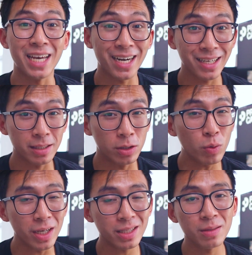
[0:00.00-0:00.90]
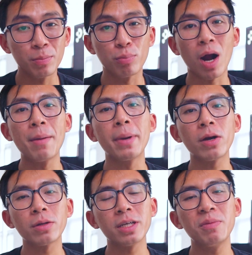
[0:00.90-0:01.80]
and I do it
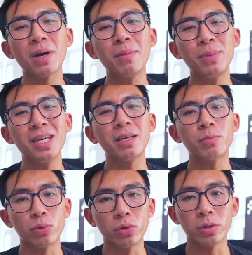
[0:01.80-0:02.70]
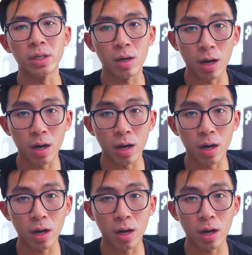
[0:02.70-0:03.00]
primarily by being brutally